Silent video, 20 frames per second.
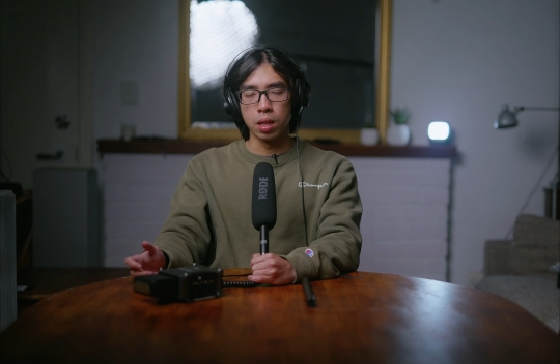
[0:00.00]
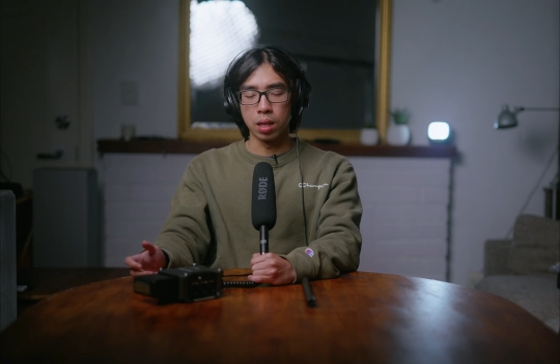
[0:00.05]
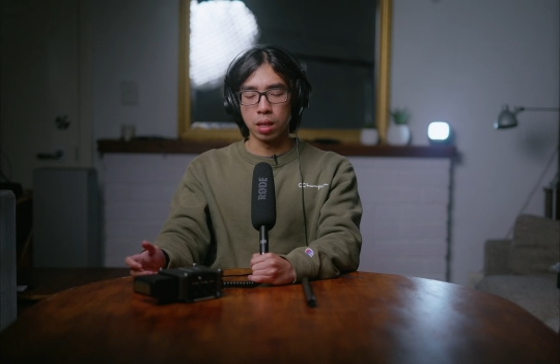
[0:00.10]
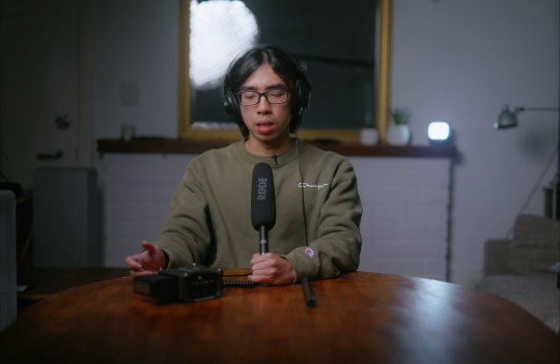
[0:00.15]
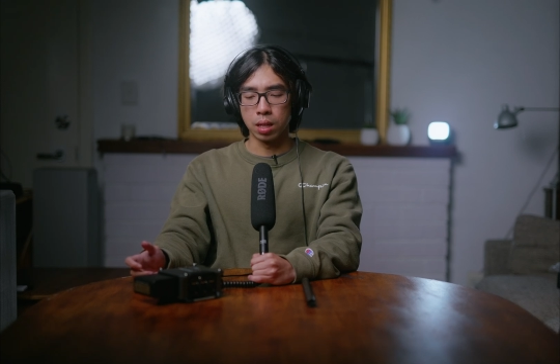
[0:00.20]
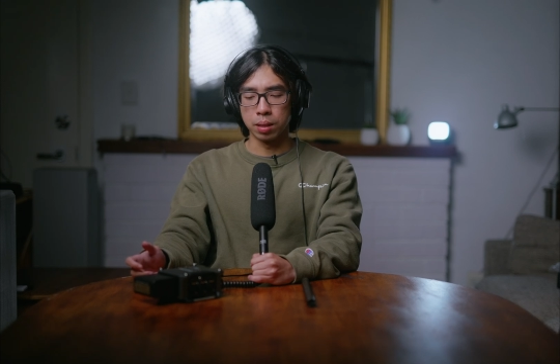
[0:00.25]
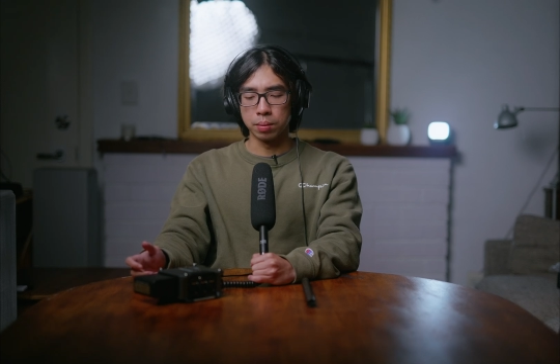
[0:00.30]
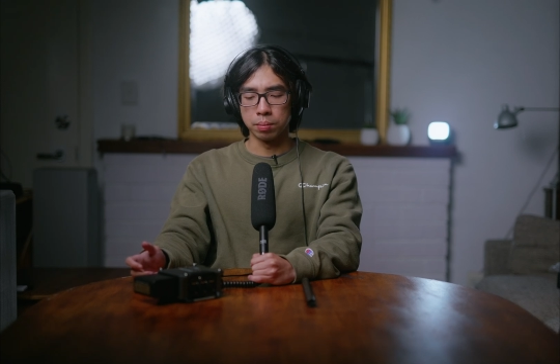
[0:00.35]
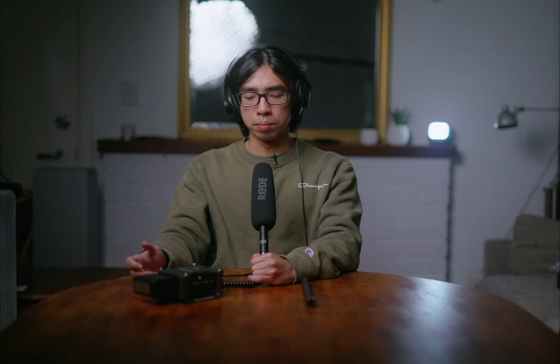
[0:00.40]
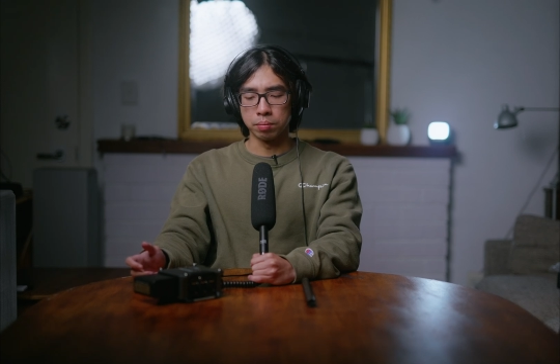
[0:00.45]

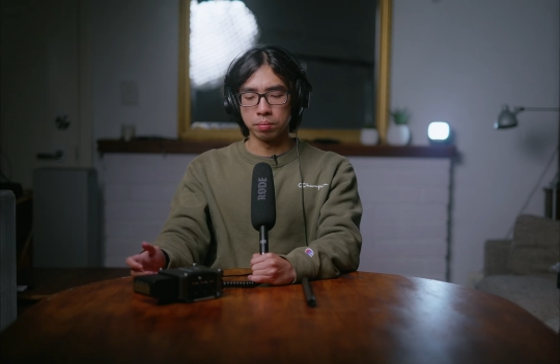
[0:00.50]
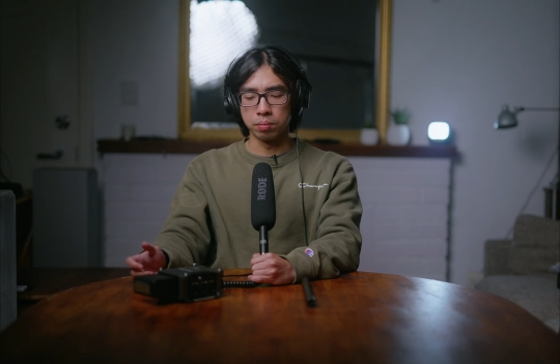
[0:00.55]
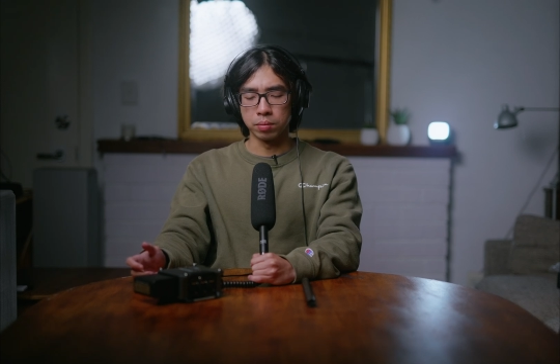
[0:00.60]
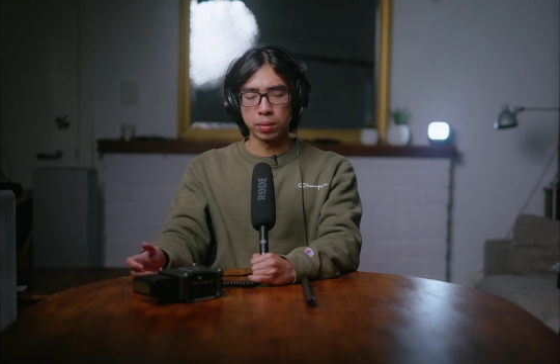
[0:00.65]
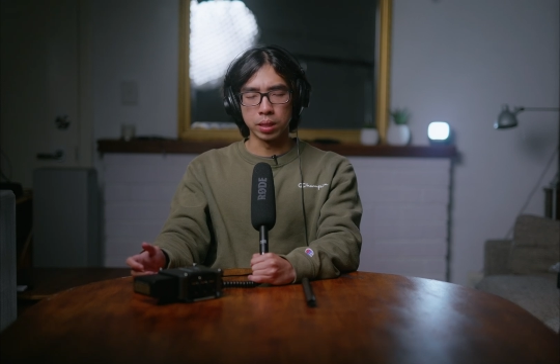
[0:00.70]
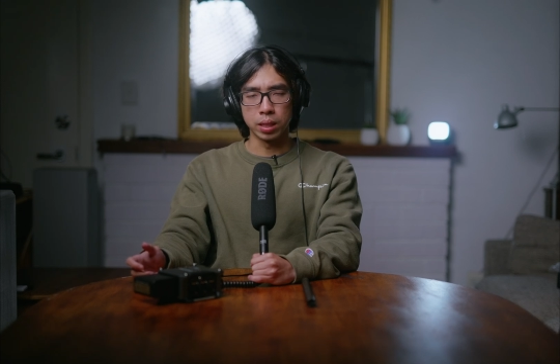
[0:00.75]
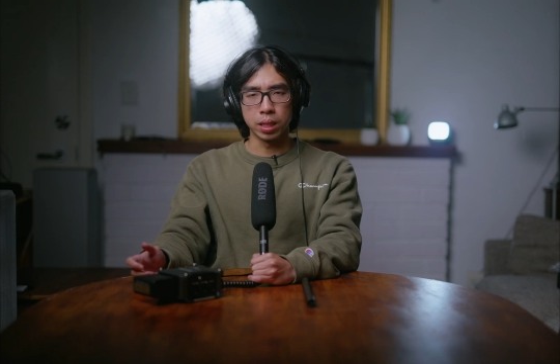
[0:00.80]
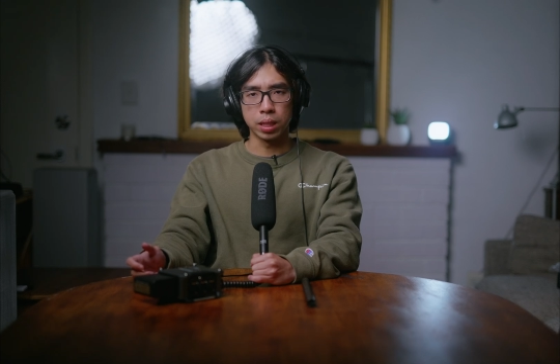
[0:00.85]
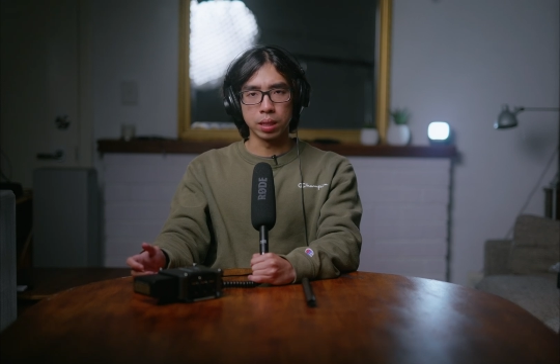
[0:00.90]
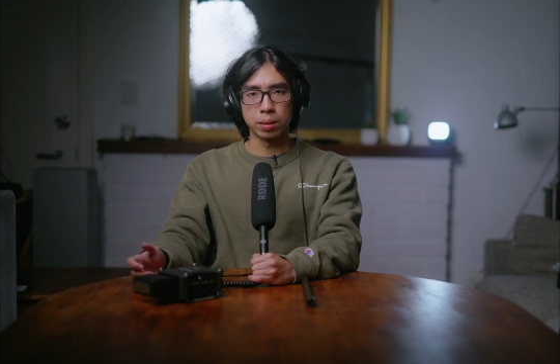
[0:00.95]

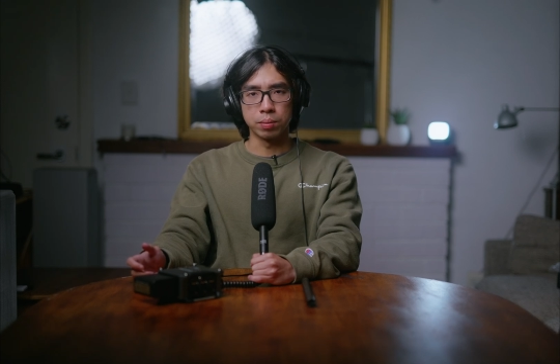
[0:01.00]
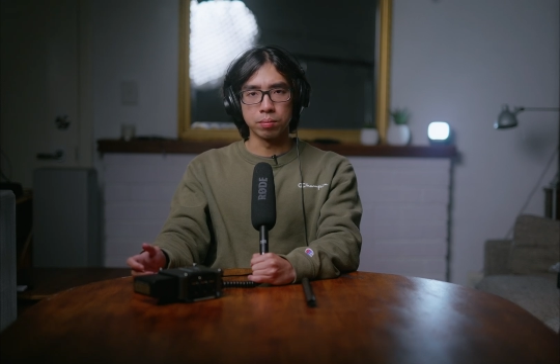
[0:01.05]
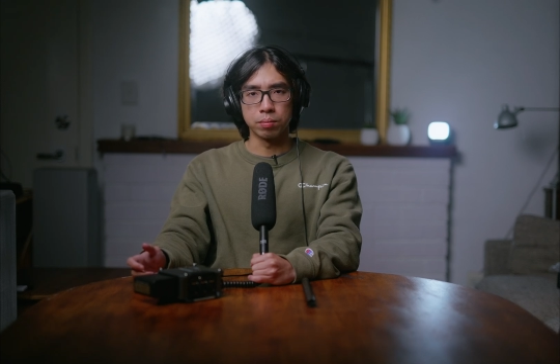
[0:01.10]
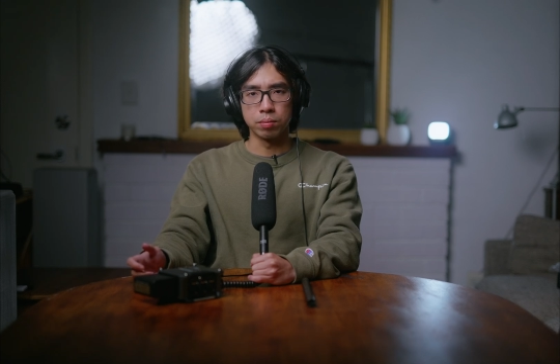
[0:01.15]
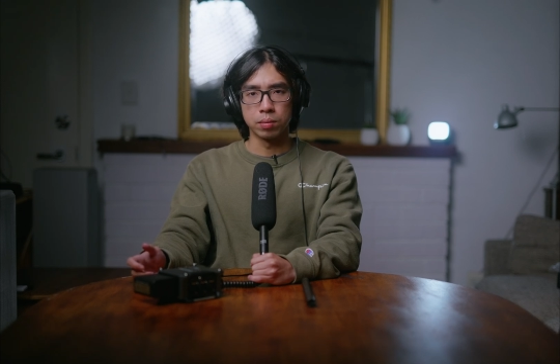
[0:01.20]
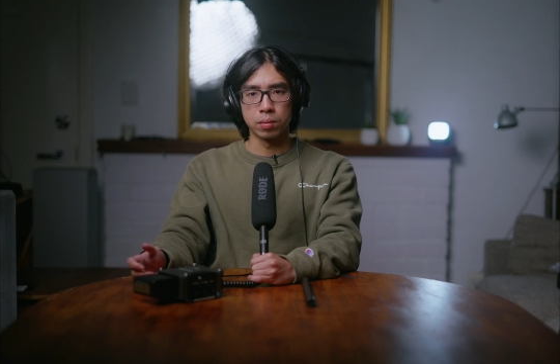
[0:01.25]
Yeah,